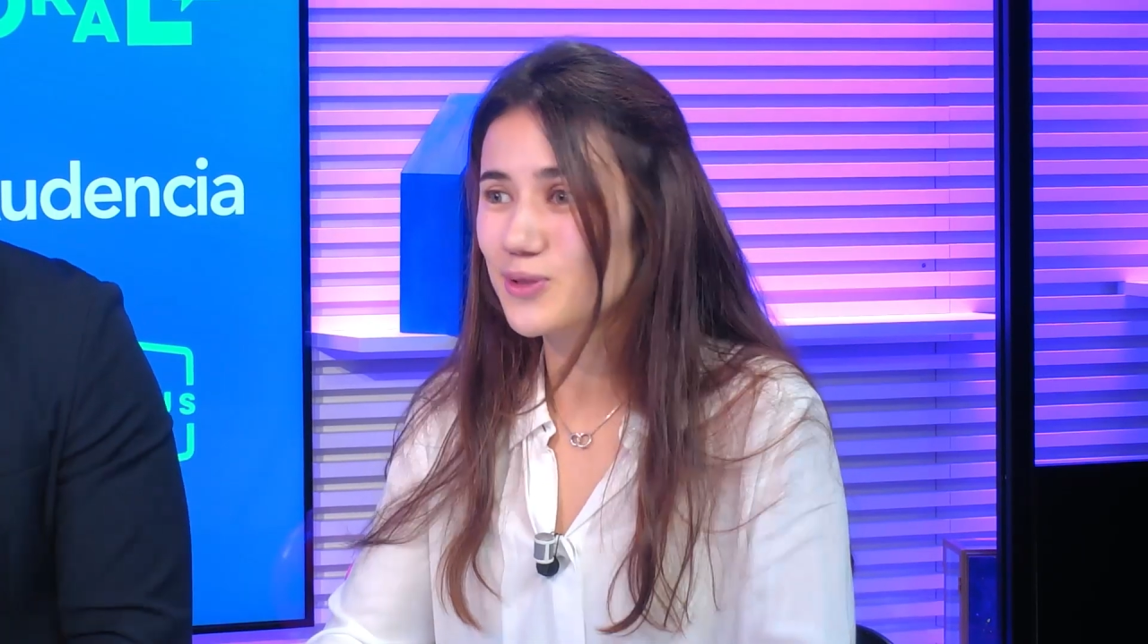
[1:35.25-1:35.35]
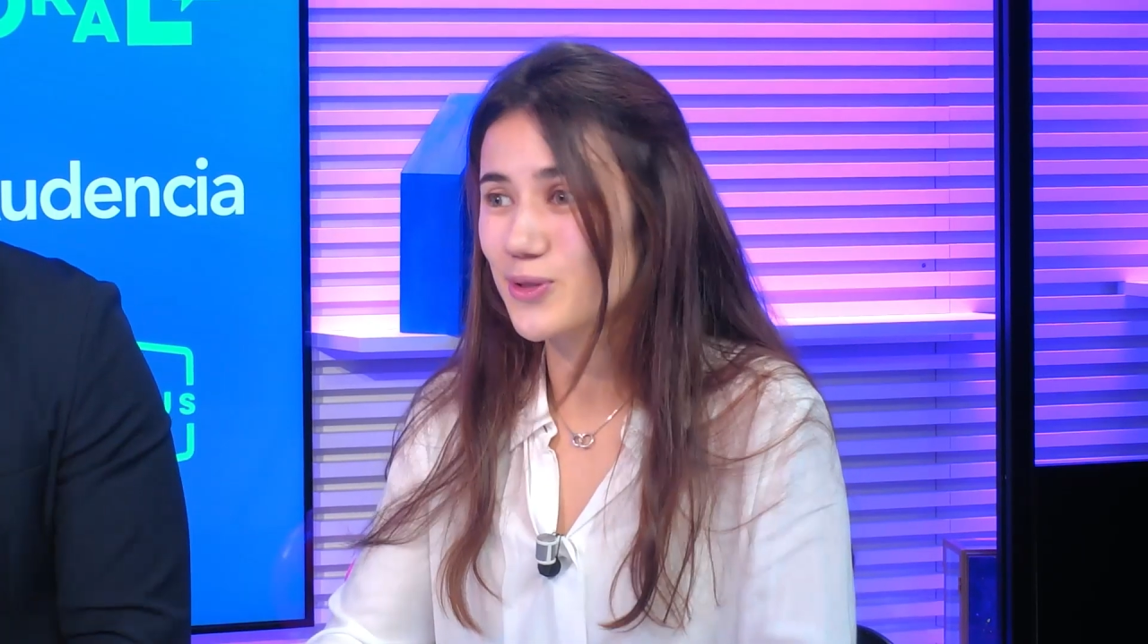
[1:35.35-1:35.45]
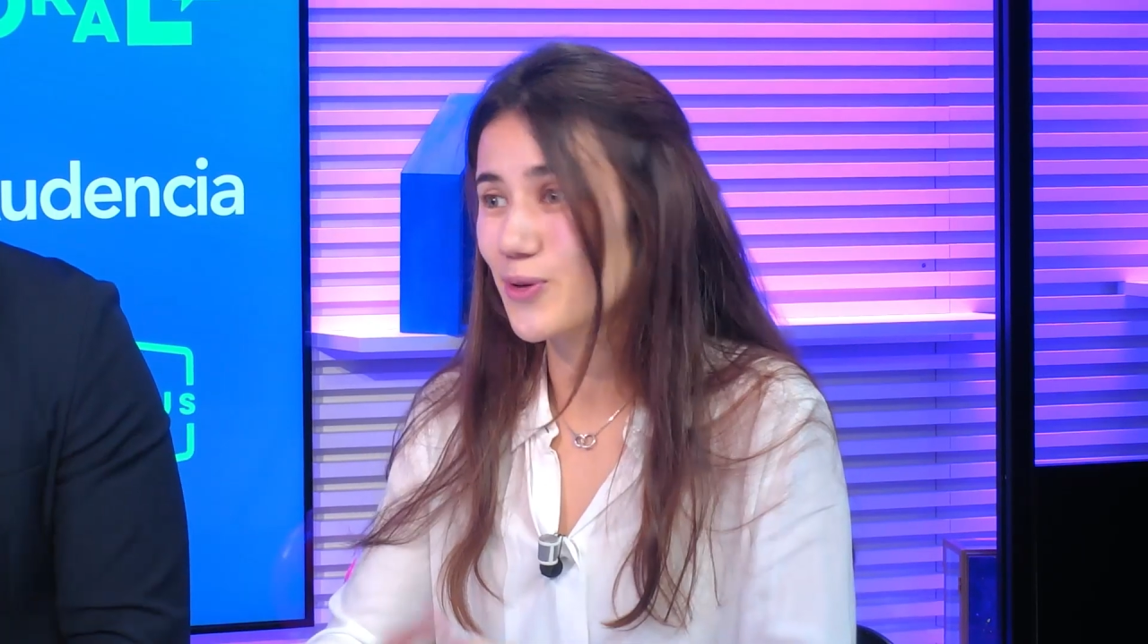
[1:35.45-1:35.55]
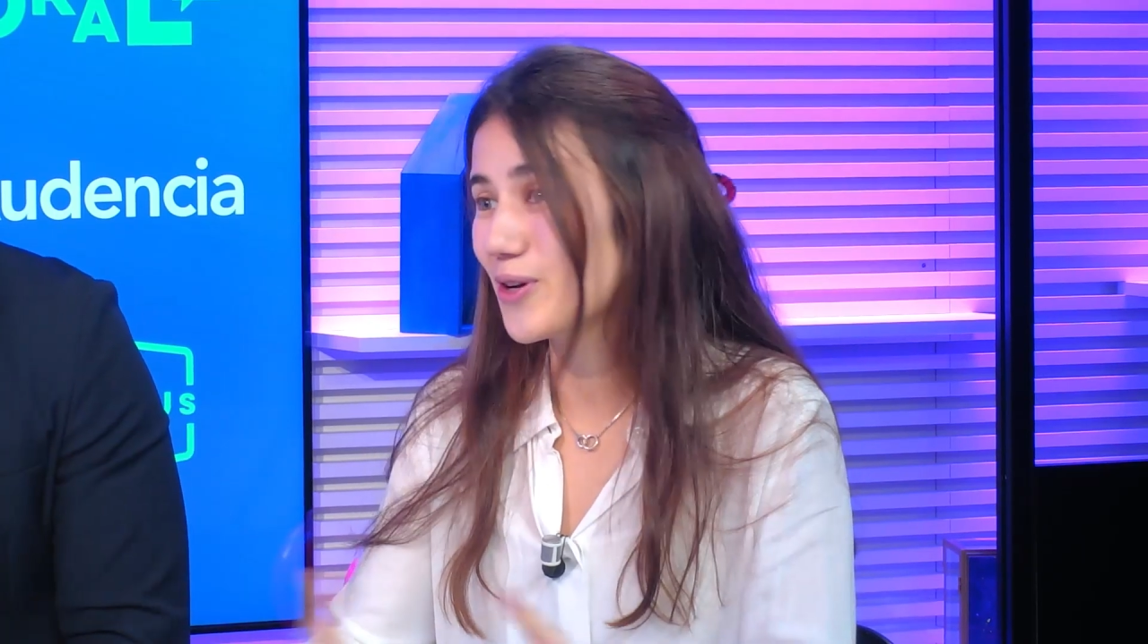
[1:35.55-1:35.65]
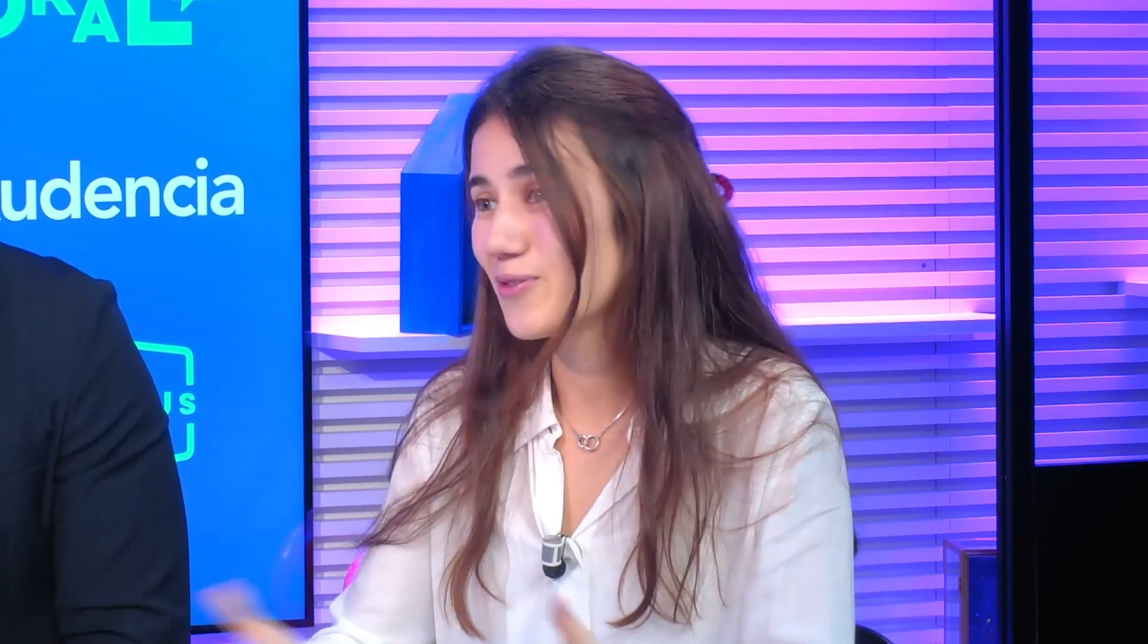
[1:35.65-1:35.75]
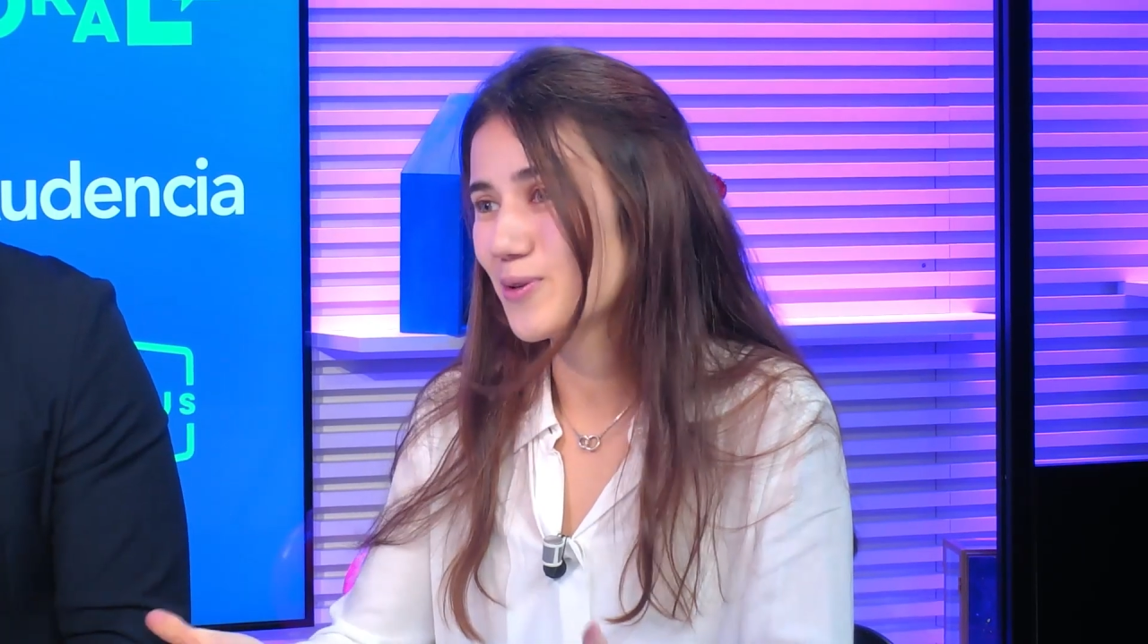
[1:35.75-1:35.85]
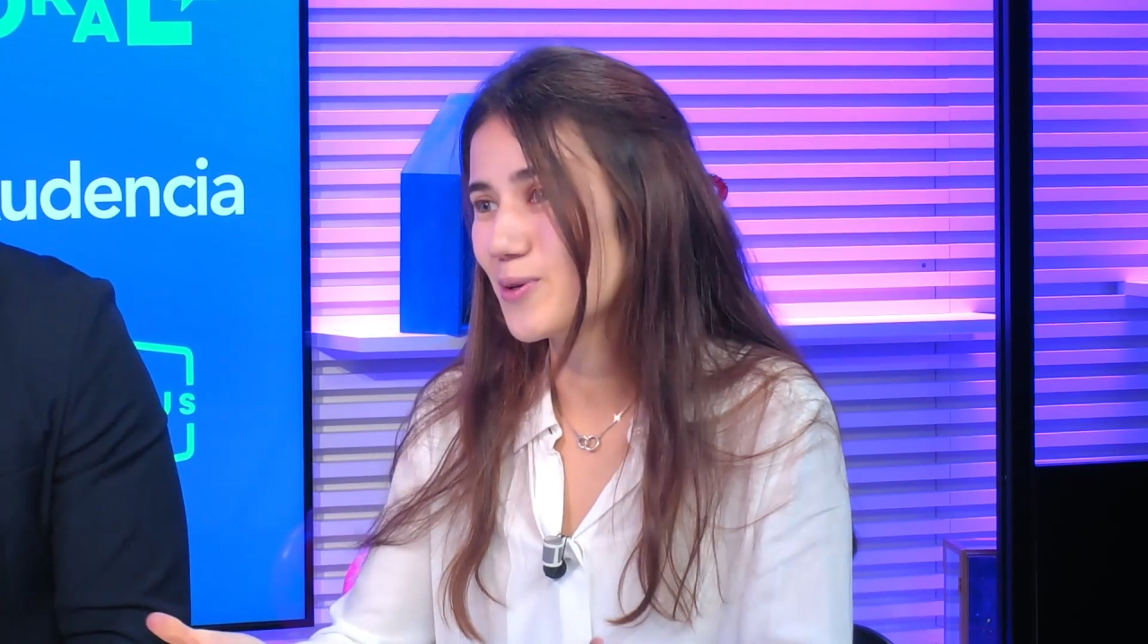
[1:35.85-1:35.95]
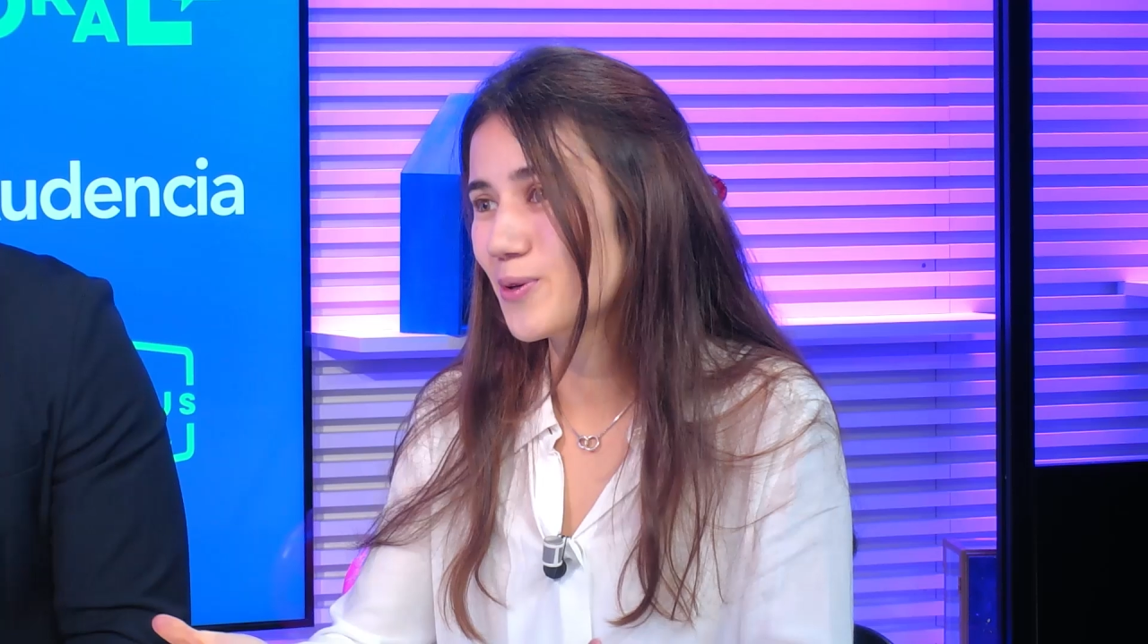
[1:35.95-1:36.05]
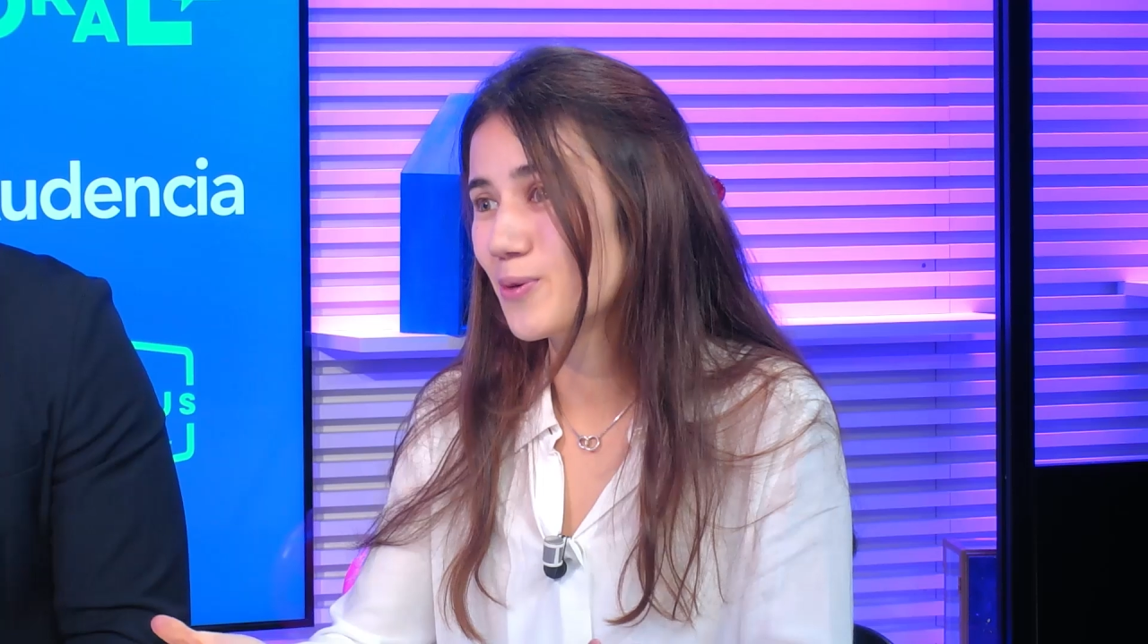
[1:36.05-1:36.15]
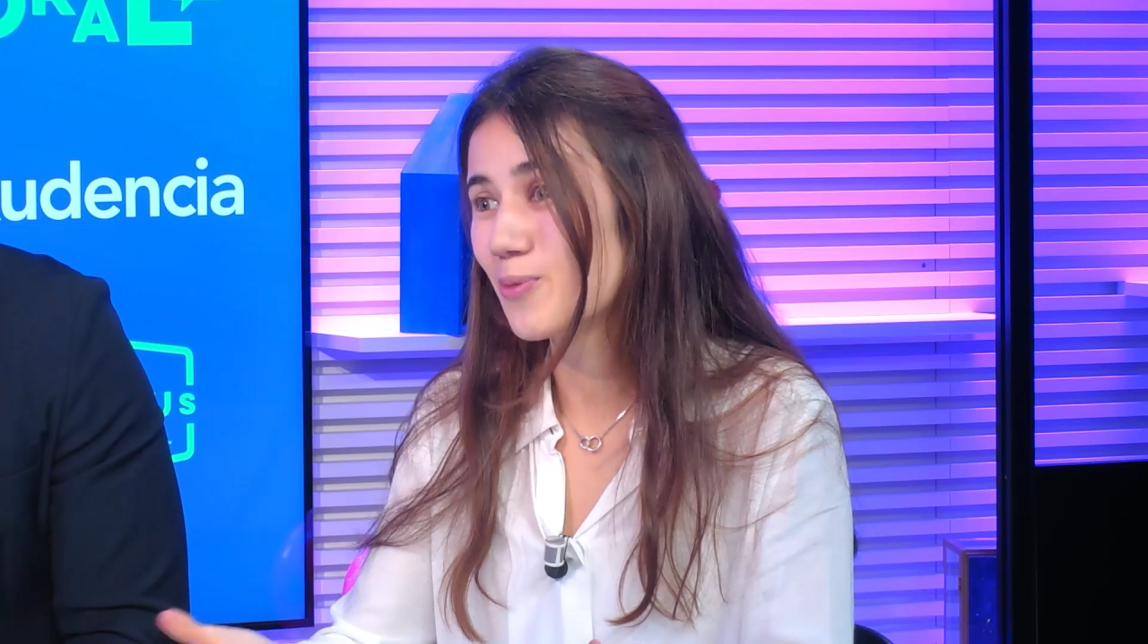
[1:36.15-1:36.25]
So if
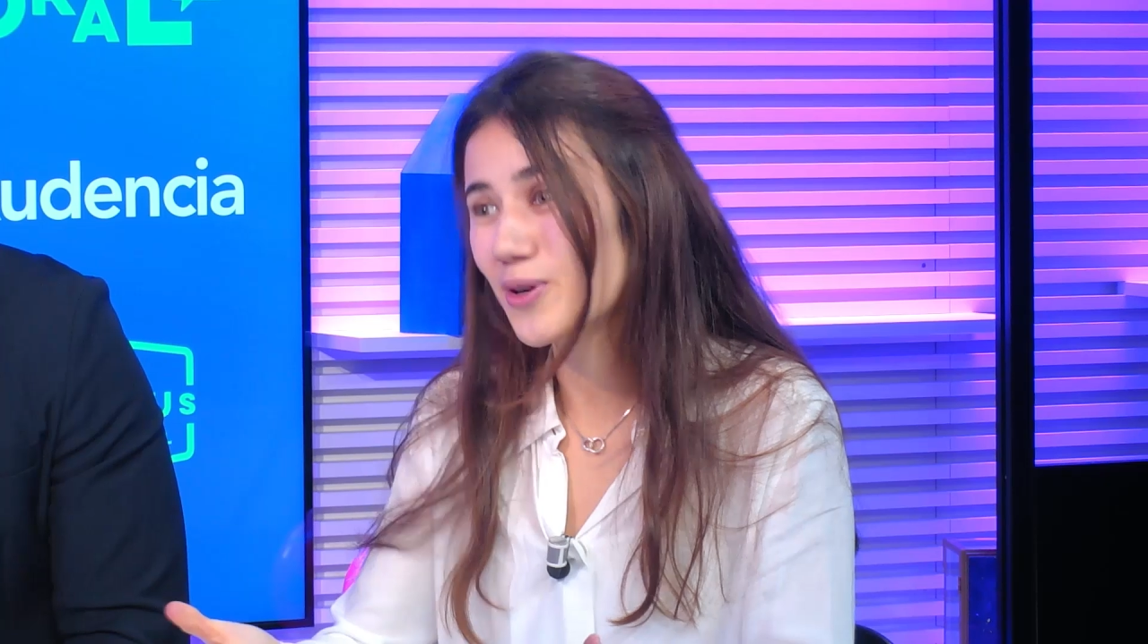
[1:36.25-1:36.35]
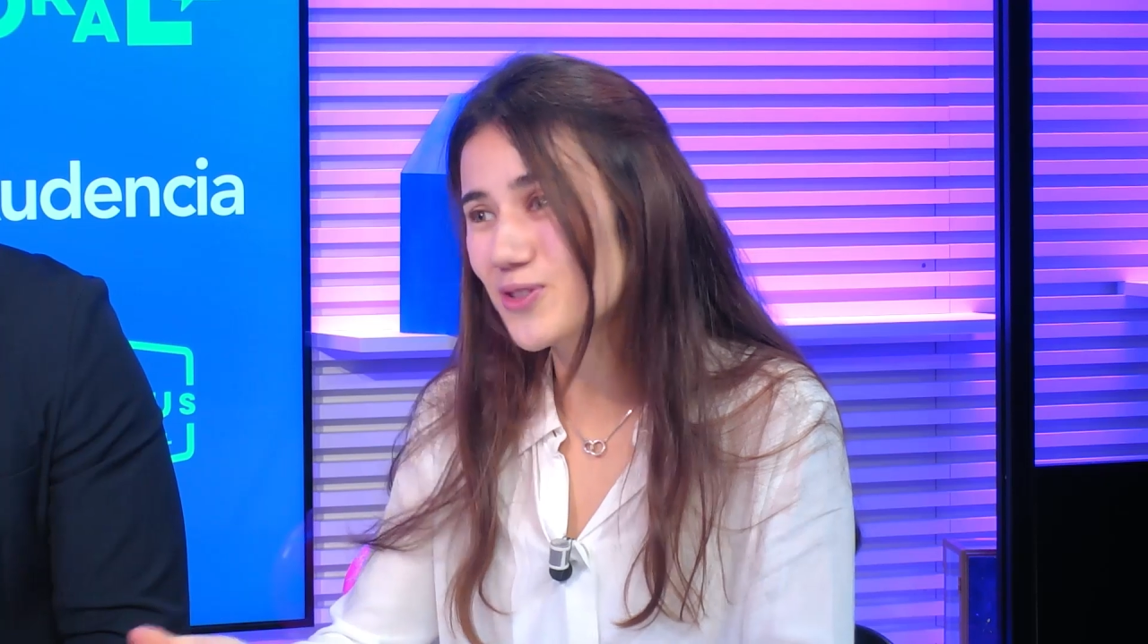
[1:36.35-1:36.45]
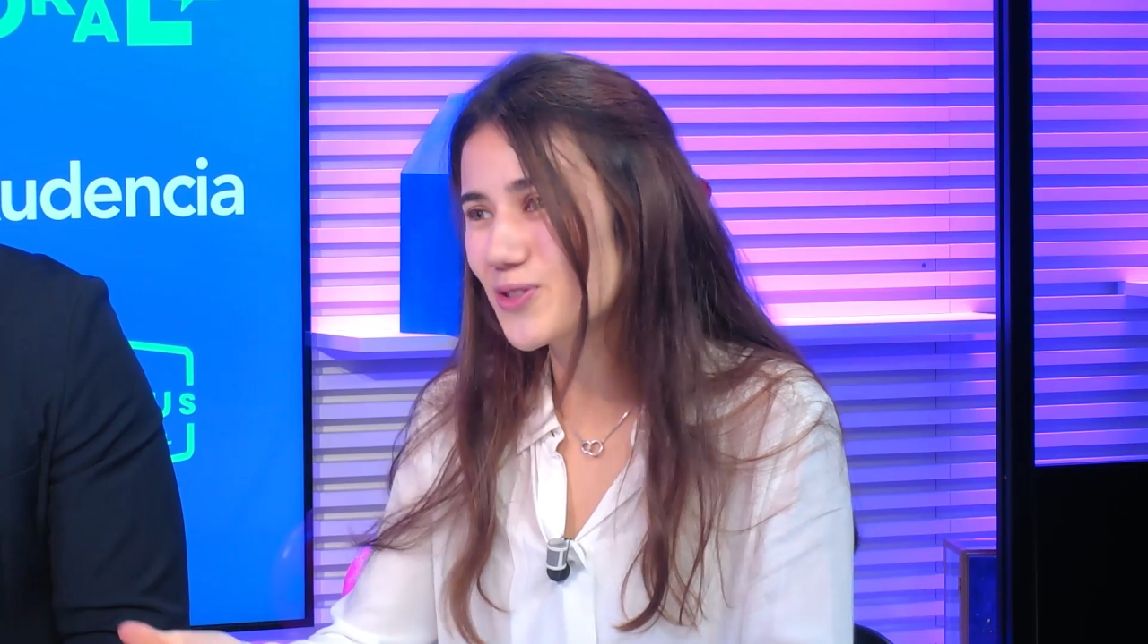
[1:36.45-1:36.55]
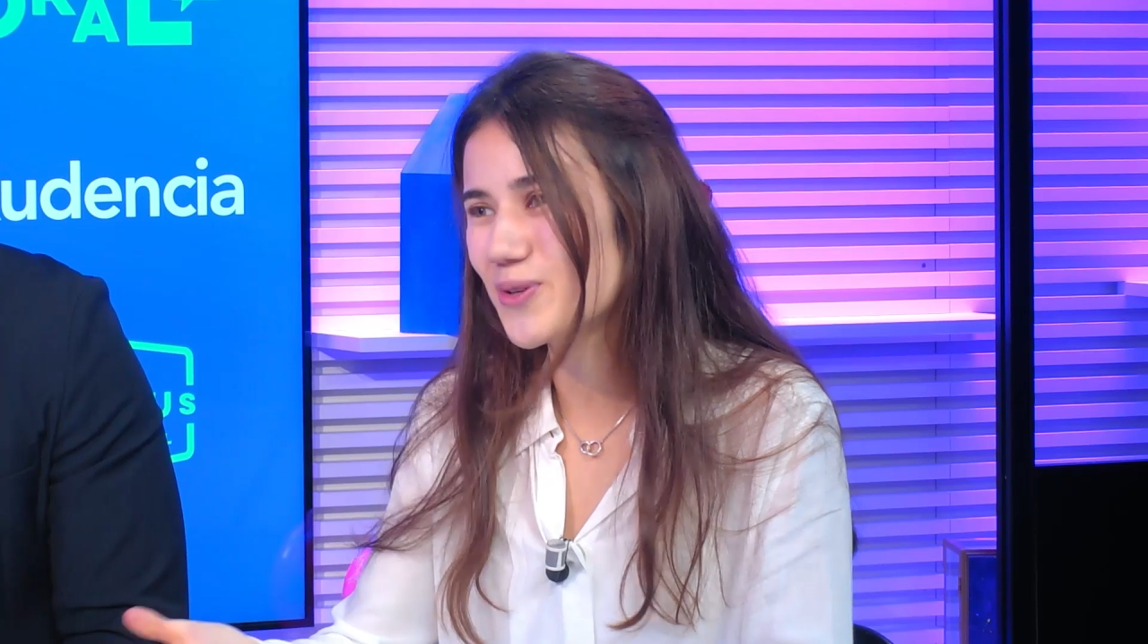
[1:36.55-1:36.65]
you want